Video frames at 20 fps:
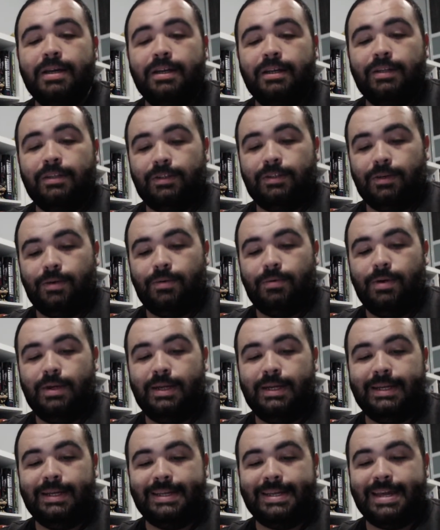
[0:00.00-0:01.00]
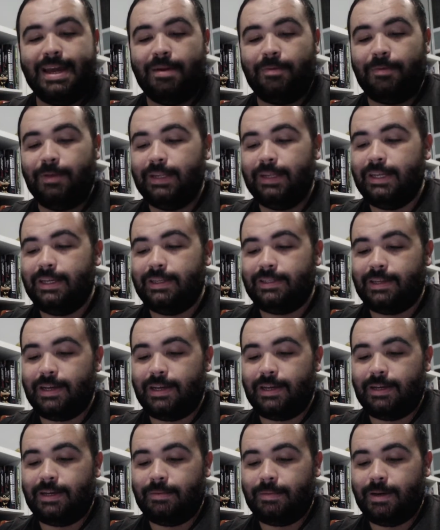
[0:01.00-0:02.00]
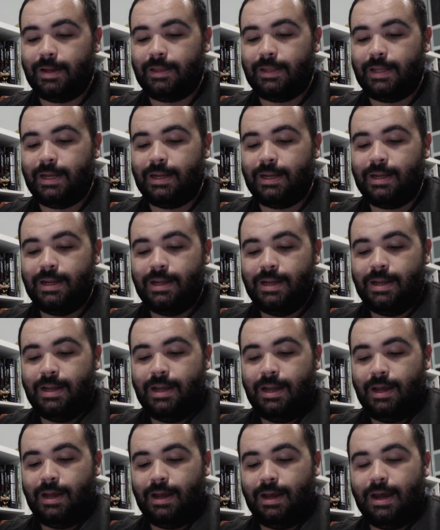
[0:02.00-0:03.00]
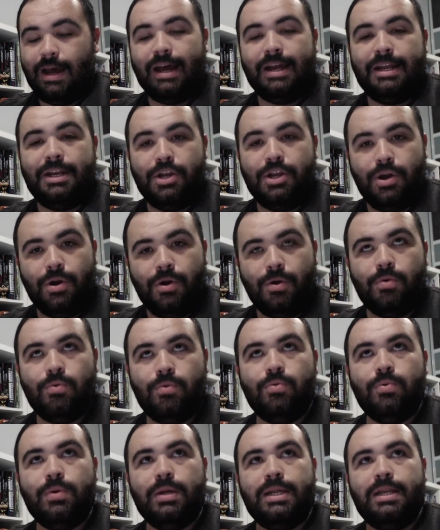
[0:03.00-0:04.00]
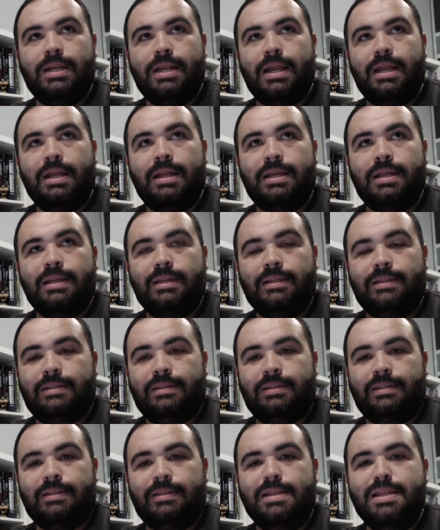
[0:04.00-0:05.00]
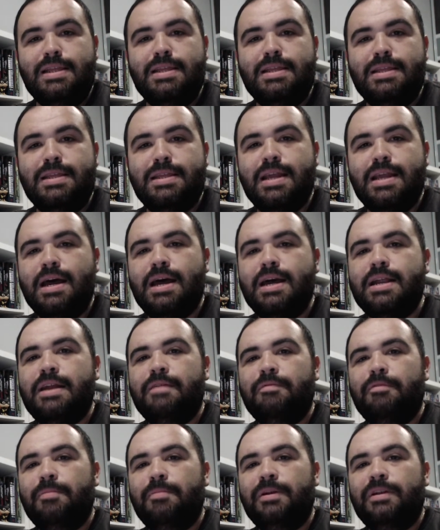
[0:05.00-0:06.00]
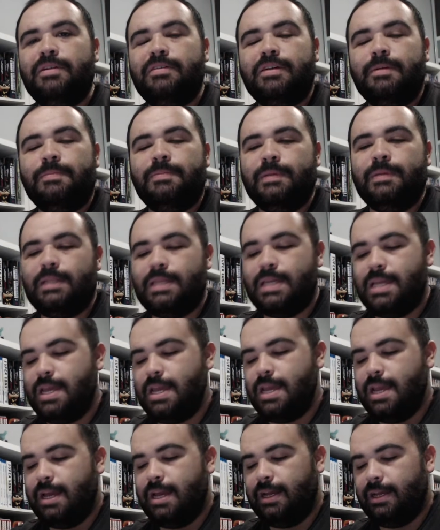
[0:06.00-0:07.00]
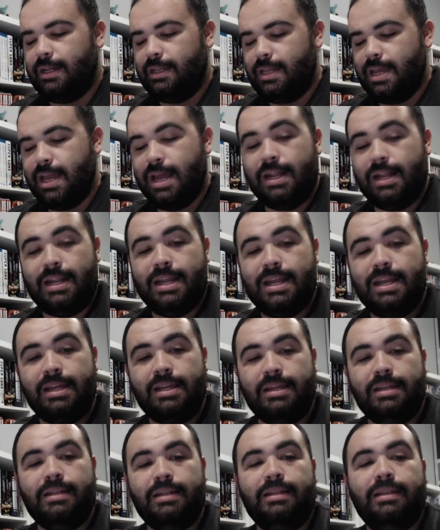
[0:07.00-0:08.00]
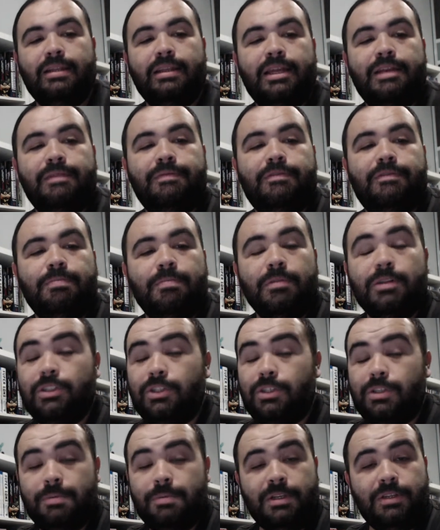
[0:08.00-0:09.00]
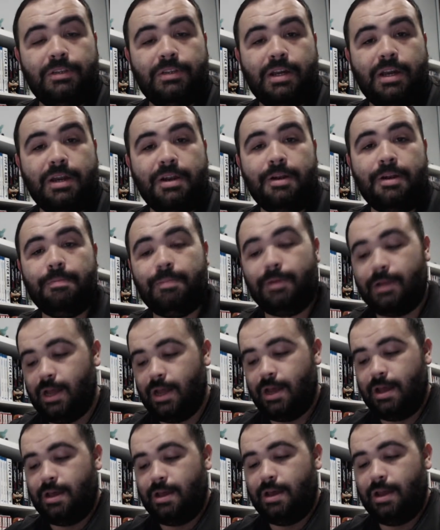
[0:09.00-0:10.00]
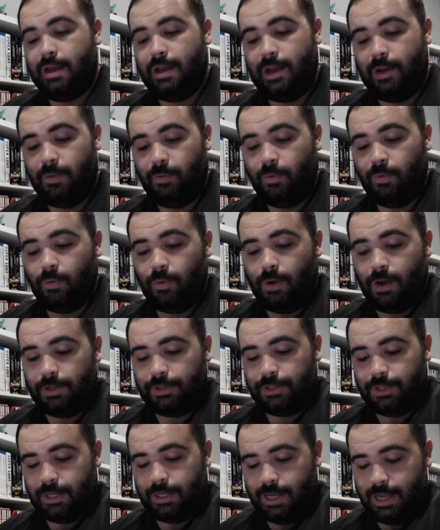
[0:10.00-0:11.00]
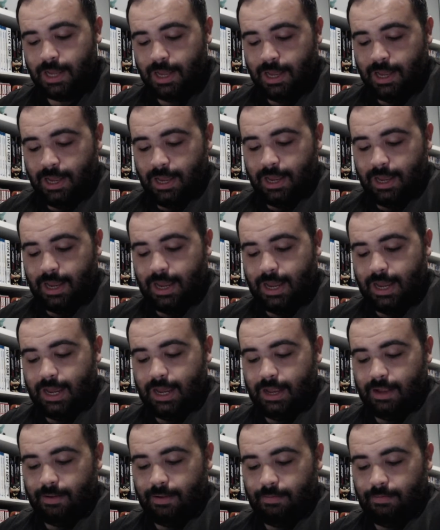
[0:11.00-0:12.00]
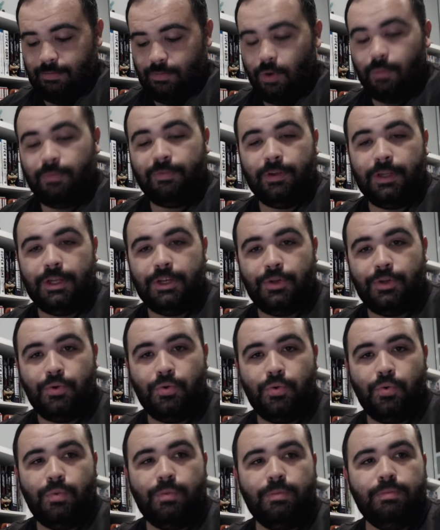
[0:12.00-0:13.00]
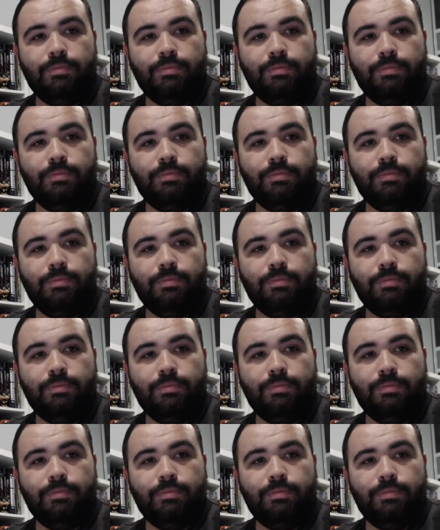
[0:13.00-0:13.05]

So yeah, really excited about that. I know it's not everybody's cup of tea, and the ending leaves much to be desired, but I will watch it and hopefully do